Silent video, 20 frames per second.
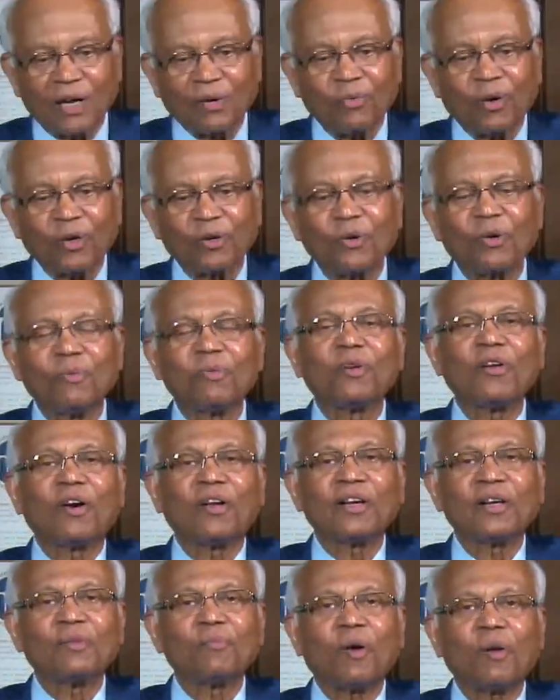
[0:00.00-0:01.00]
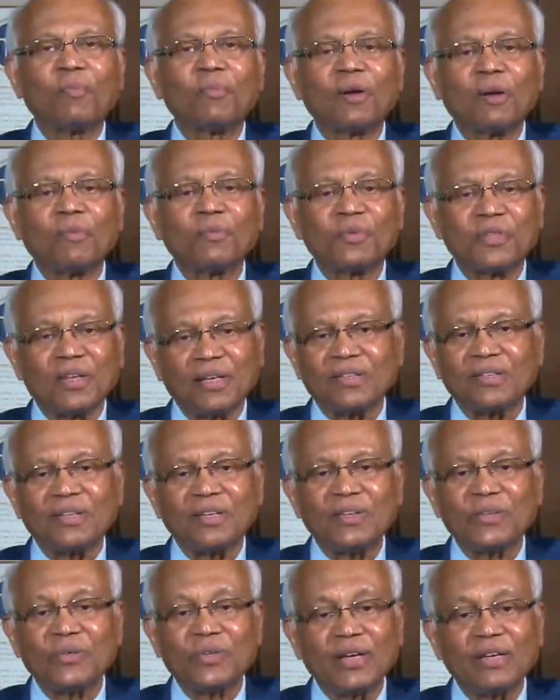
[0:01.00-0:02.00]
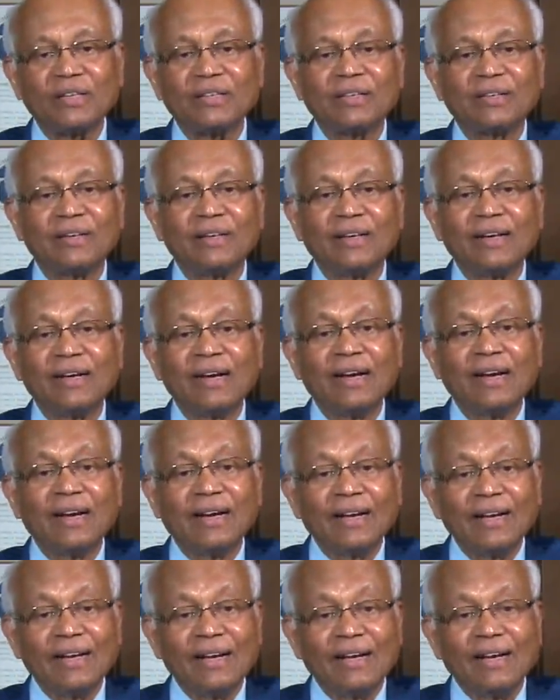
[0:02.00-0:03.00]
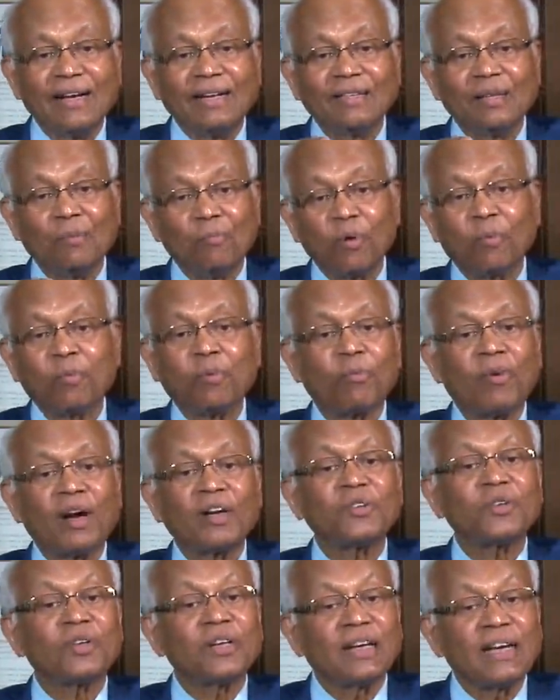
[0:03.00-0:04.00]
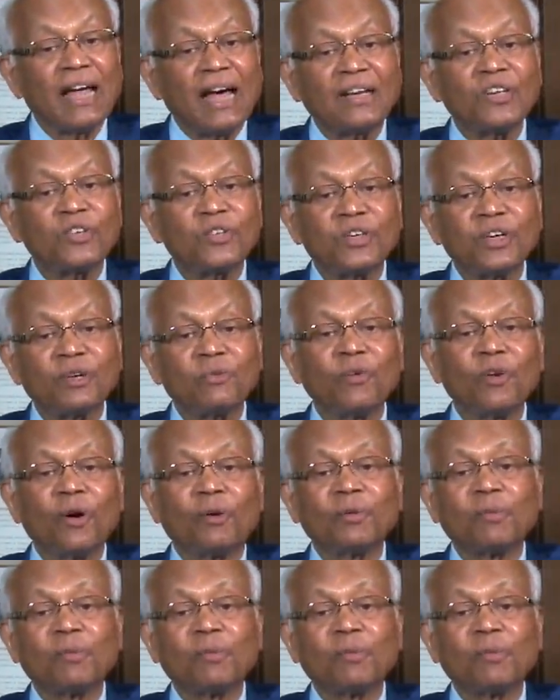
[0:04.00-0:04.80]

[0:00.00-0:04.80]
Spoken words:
what Nobel laureate Bob Grubb says. He says, the book provides a realistic view of the